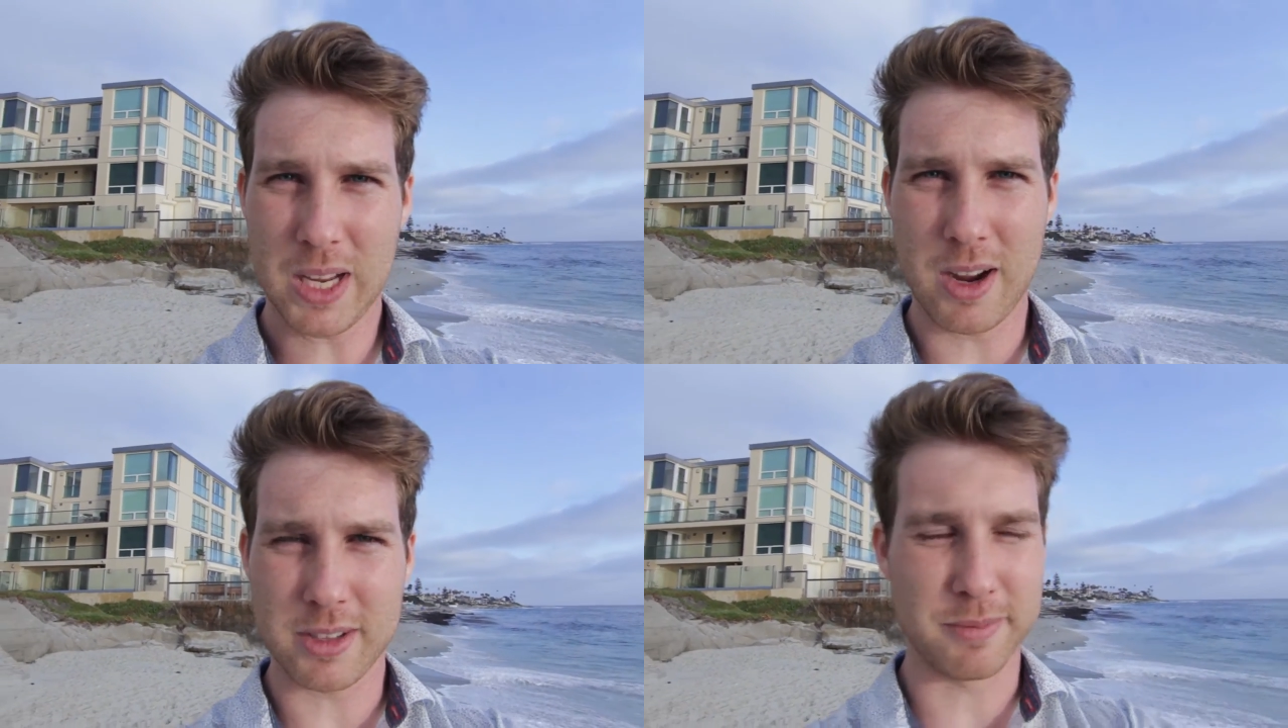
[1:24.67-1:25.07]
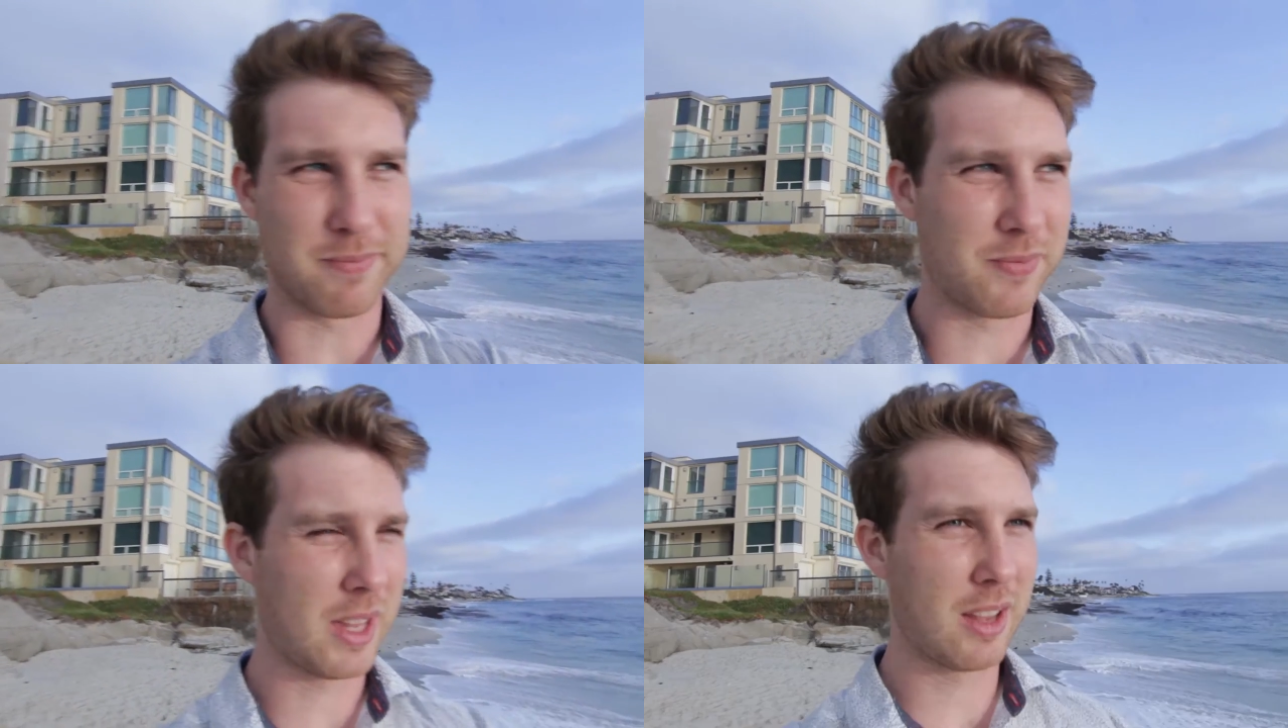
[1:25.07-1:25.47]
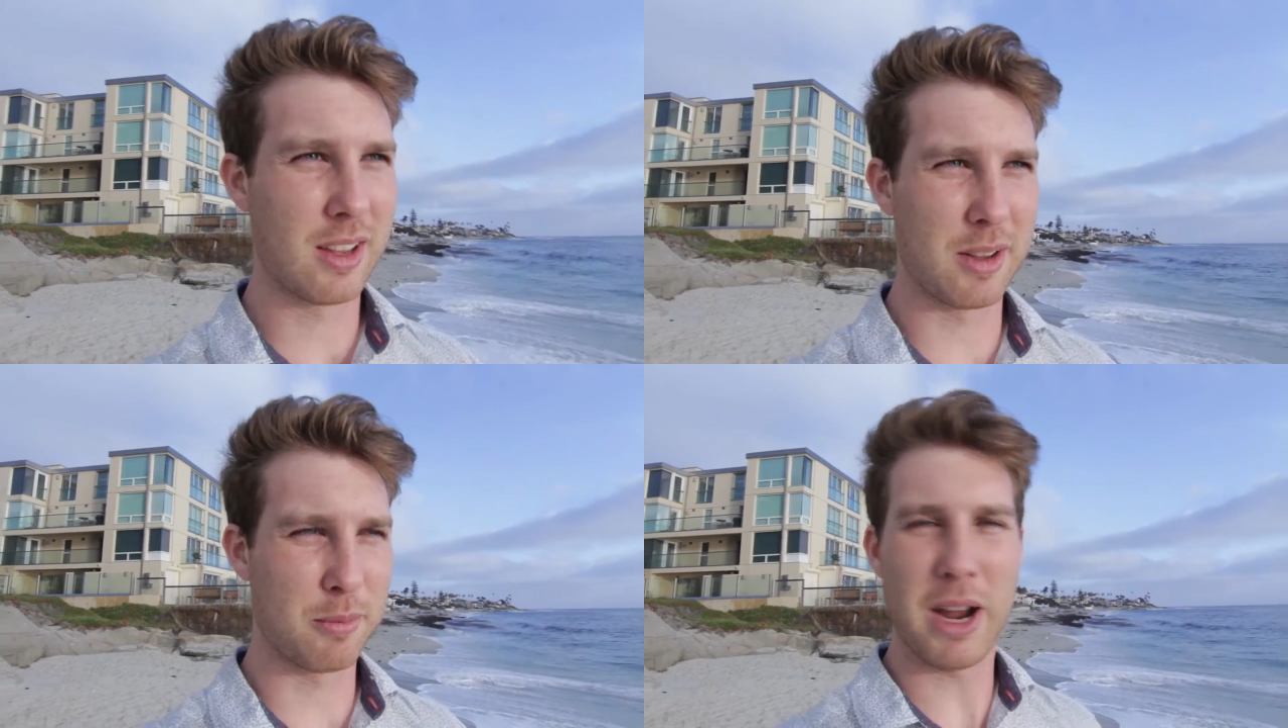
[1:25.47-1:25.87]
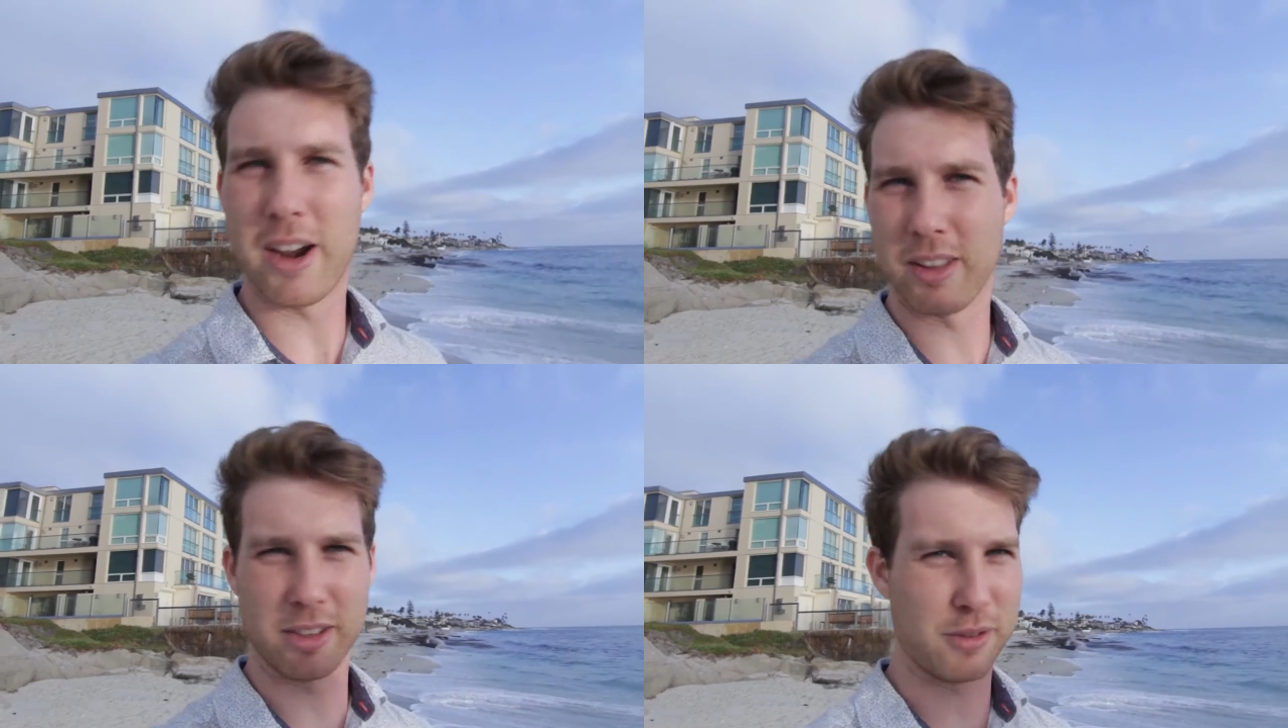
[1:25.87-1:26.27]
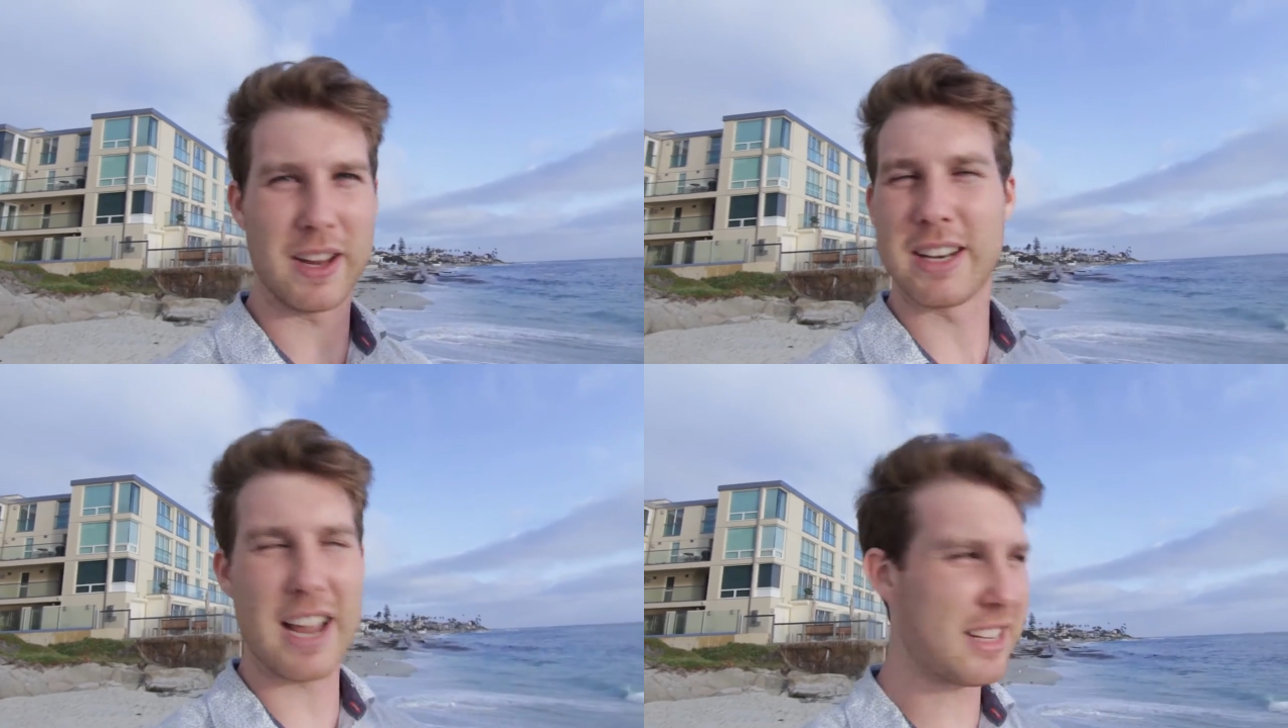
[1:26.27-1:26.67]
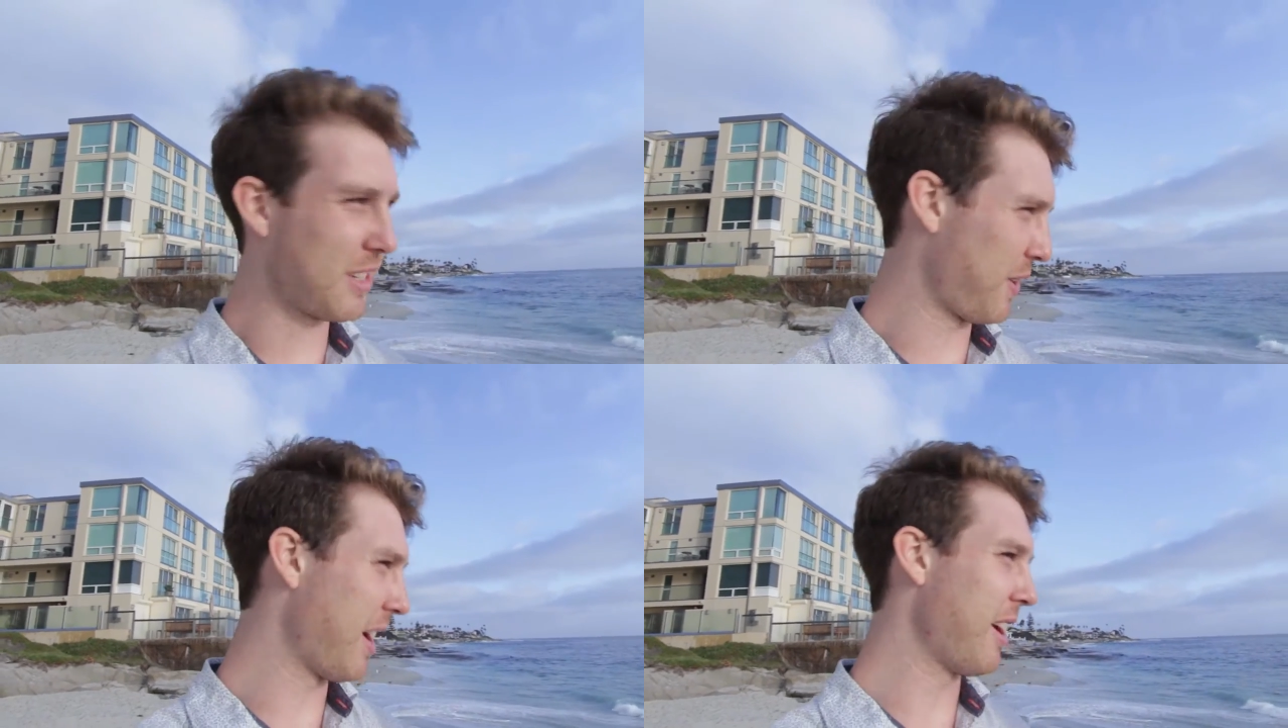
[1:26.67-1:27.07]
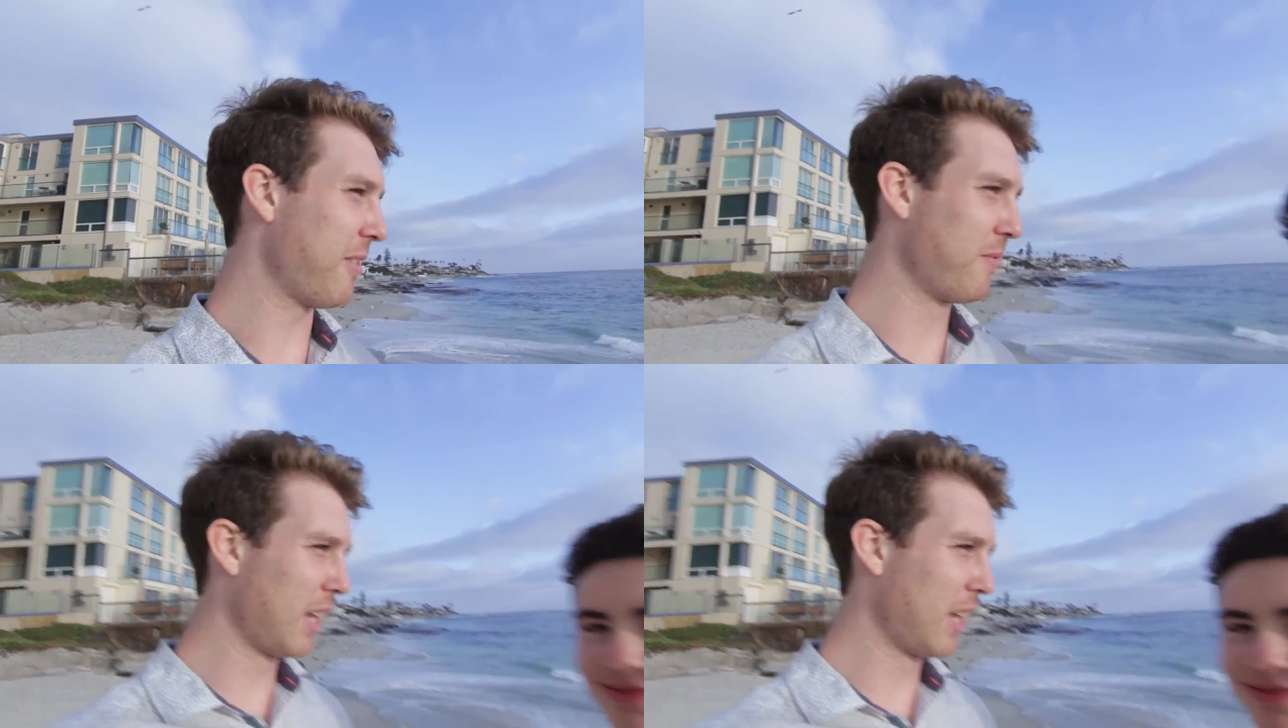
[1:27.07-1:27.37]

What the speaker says: Awesome. My hair looks fantastic right now.